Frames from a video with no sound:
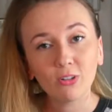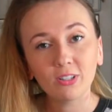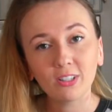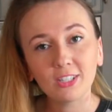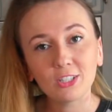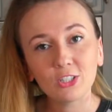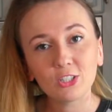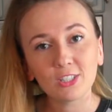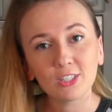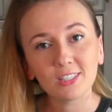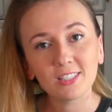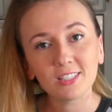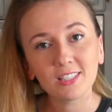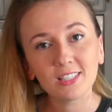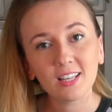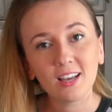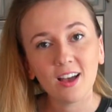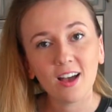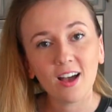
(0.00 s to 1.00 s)

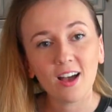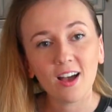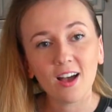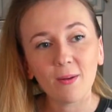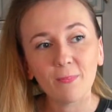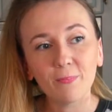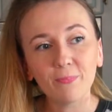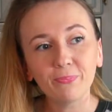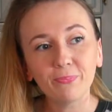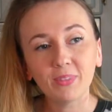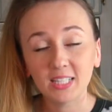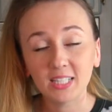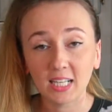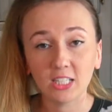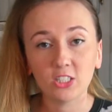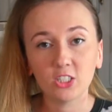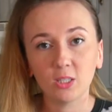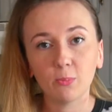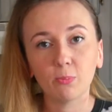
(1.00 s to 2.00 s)
Delicious. That's
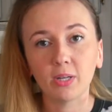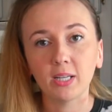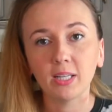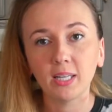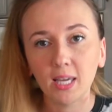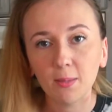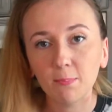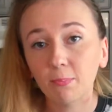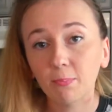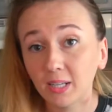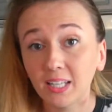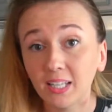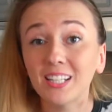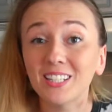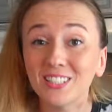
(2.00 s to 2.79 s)
actually the brand name, but it